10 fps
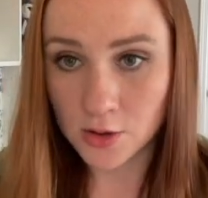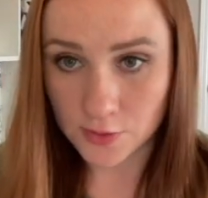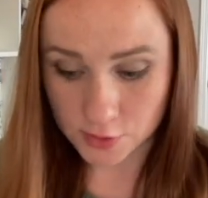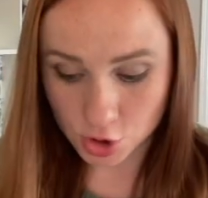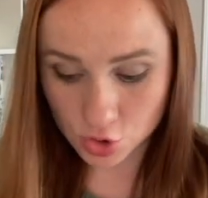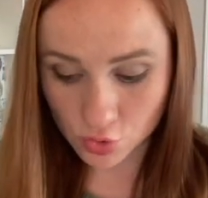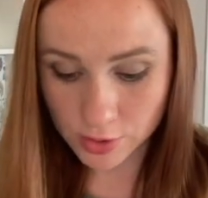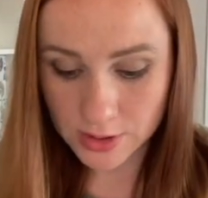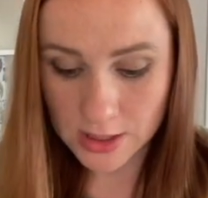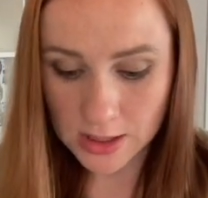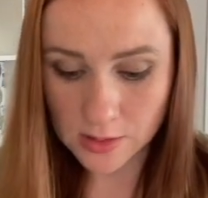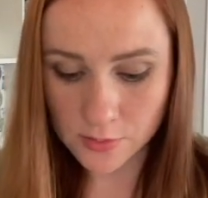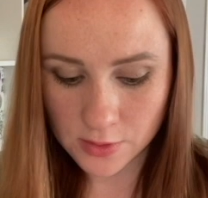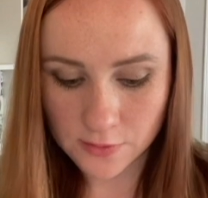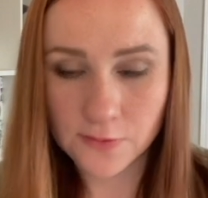The short
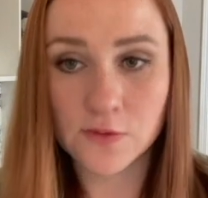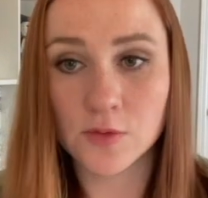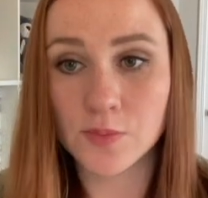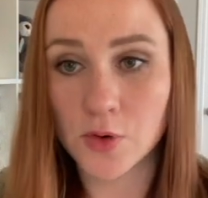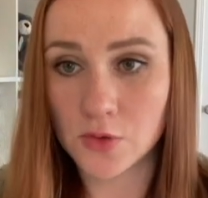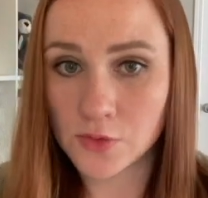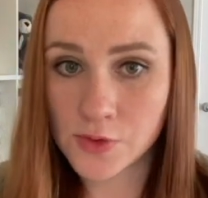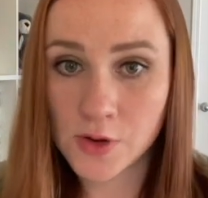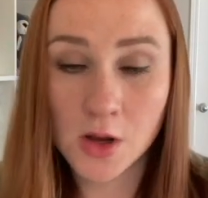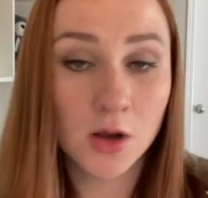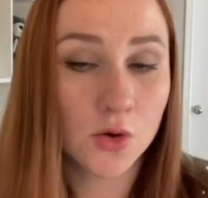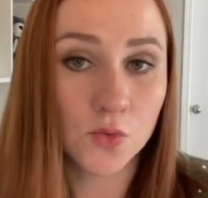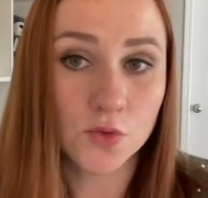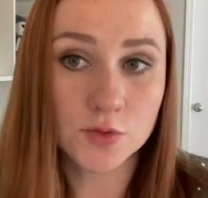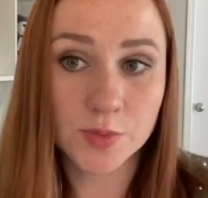name for both
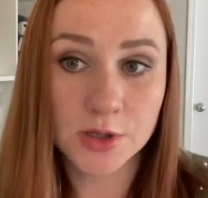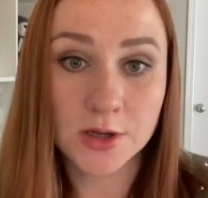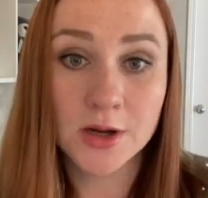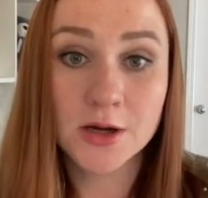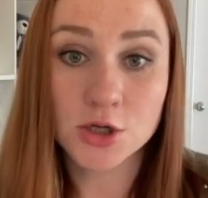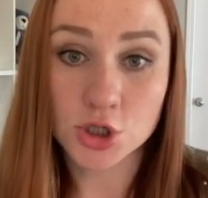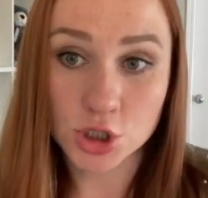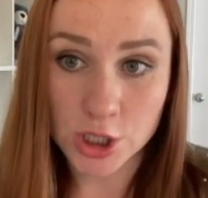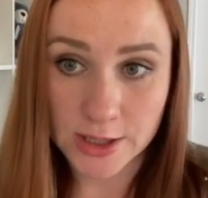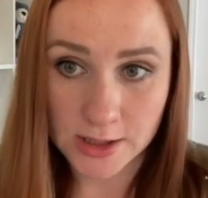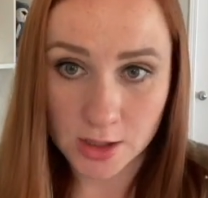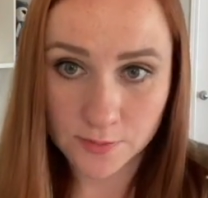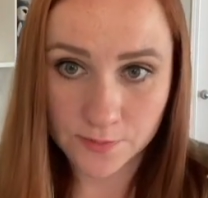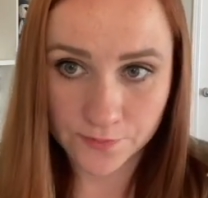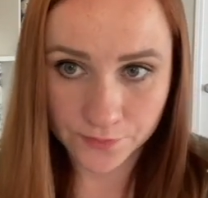would be Zhenya.
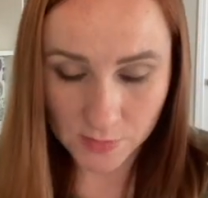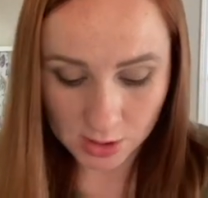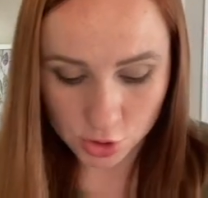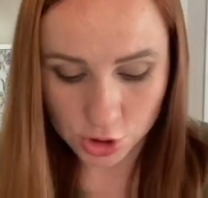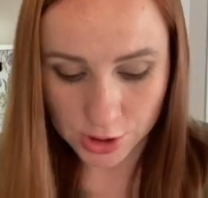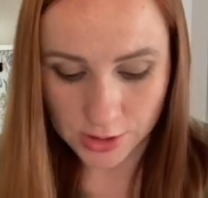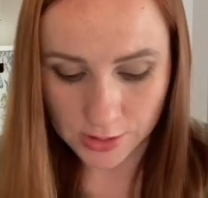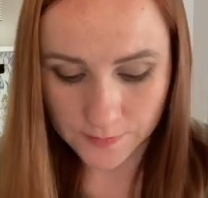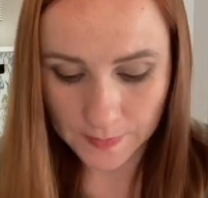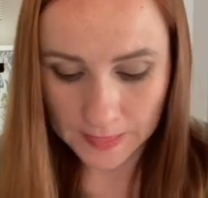Zhenya.